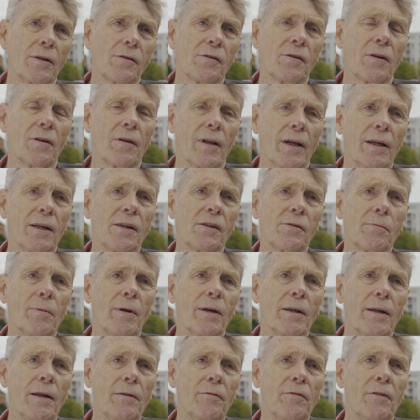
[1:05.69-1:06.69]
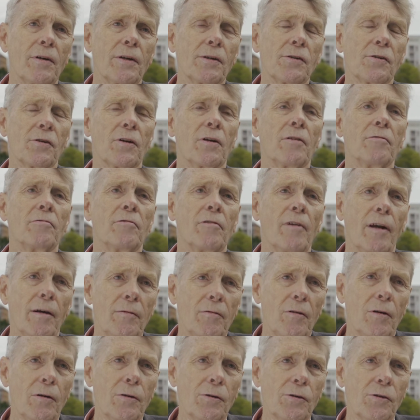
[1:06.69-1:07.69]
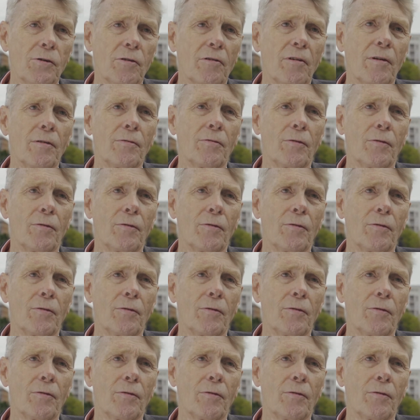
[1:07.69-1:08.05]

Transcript: So that is my definition, a revolutionary